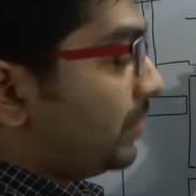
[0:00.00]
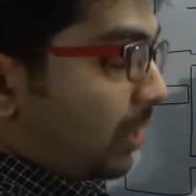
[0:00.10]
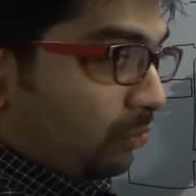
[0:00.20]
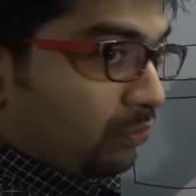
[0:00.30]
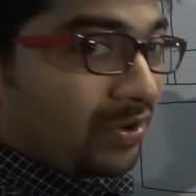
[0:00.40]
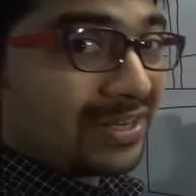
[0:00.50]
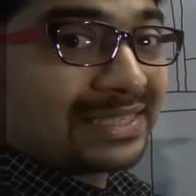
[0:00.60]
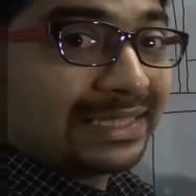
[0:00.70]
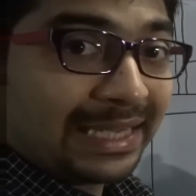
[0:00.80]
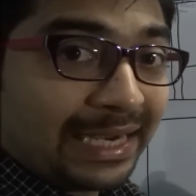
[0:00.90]

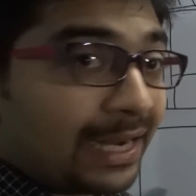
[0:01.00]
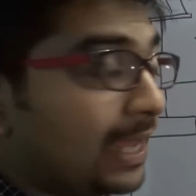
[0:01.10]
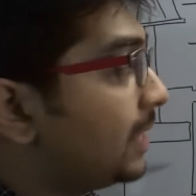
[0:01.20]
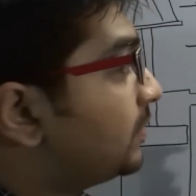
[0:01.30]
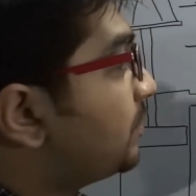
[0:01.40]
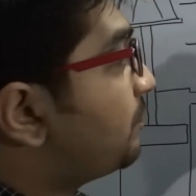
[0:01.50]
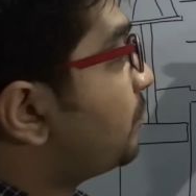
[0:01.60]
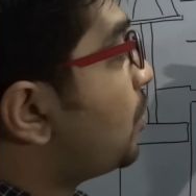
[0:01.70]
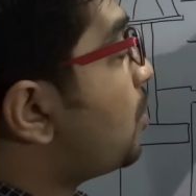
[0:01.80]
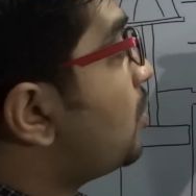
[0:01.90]
downwards till the
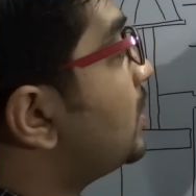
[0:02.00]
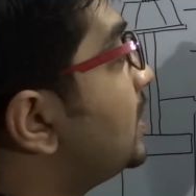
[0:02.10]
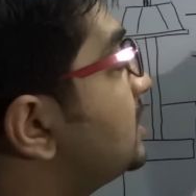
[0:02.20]
flow